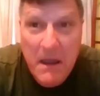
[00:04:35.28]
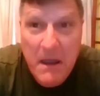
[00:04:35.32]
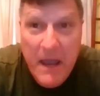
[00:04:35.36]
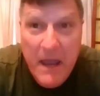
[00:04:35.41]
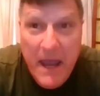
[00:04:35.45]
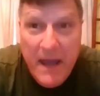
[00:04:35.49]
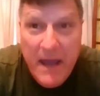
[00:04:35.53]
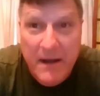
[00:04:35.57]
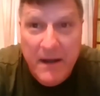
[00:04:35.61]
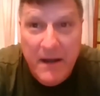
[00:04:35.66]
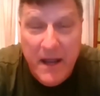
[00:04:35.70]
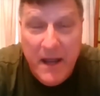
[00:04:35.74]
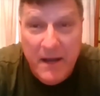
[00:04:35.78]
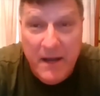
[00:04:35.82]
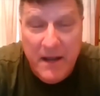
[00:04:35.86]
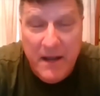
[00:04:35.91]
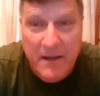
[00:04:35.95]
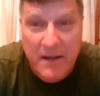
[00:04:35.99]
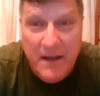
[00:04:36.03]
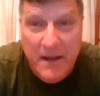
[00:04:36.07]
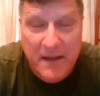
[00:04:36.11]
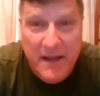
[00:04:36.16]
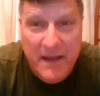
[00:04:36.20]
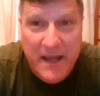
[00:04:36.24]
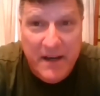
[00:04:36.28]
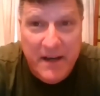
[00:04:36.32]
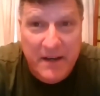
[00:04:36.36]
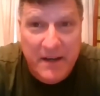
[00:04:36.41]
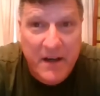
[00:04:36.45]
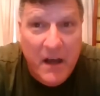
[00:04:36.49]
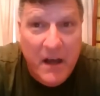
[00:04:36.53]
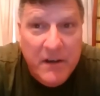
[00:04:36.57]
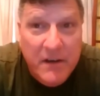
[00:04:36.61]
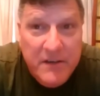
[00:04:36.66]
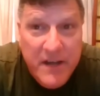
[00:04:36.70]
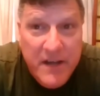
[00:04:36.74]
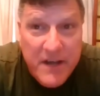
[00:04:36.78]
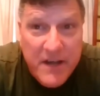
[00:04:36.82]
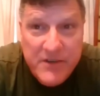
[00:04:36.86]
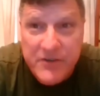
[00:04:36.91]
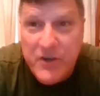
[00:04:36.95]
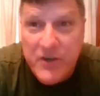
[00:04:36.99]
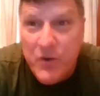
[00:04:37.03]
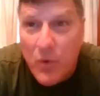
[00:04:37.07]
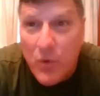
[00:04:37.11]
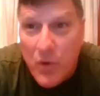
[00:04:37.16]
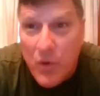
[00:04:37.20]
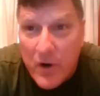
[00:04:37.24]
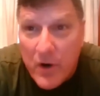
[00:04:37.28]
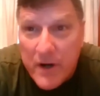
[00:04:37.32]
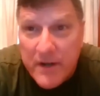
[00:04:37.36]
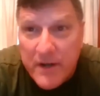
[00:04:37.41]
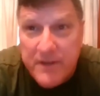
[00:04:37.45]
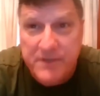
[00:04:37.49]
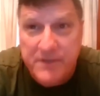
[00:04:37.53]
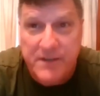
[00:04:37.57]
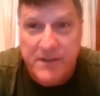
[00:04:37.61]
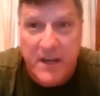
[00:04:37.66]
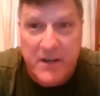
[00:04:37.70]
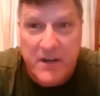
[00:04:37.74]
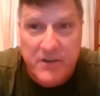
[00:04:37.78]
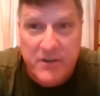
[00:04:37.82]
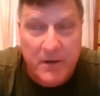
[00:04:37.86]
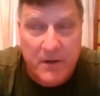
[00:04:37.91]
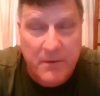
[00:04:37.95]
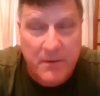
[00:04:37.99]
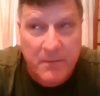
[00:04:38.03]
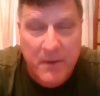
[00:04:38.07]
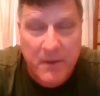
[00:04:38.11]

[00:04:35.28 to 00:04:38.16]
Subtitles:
And they had an untested organization.